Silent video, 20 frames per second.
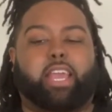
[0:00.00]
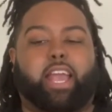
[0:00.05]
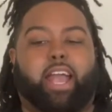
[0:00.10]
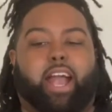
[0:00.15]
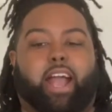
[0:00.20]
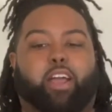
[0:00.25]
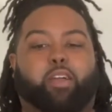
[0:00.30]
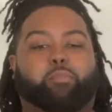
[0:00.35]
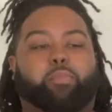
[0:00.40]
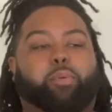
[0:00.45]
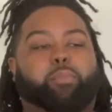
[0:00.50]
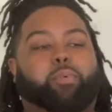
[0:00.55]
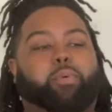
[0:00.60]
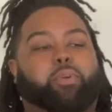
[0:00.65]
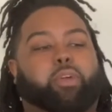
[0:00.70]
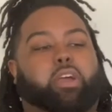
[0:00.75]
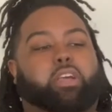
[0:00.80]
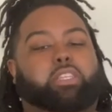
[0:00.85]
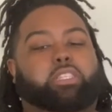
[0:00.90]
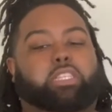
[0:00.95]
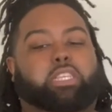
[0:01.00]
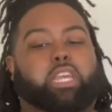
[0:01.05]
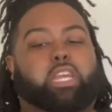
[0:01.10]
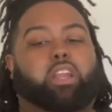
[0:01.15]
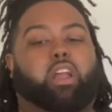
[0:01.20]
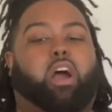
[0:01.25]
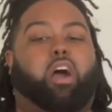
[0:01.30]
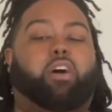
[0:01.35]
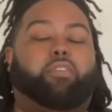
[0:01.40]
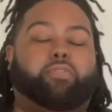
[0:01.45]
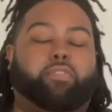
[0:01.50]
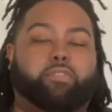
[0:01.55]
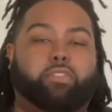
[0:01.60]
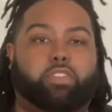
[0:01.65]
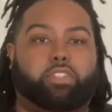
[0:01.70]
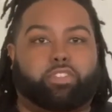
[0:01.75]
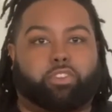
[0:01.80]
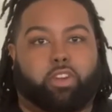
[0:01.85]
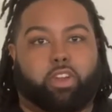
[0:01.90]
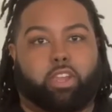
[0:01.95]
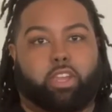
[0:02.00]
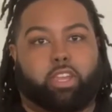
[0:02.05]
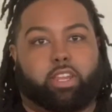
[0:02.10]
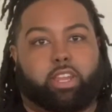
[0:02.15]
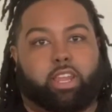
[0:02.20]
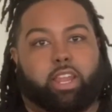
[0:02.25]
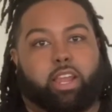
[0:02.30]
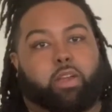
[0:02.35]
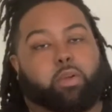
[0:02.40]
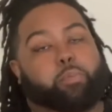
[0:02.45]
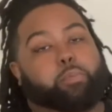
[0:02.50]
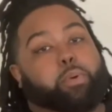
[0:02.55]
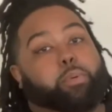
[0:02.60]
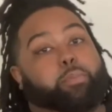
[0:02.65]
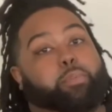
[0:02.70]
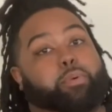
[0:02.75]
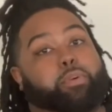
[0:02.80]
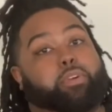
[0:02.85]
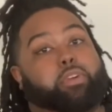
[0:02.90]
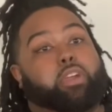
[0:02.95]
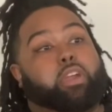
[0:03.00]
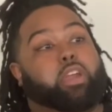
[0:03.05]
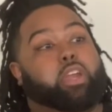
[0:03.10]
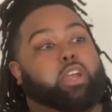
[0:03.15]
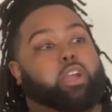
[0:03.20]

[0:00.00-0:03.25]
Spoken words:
I remember us getting off of the train, and I remember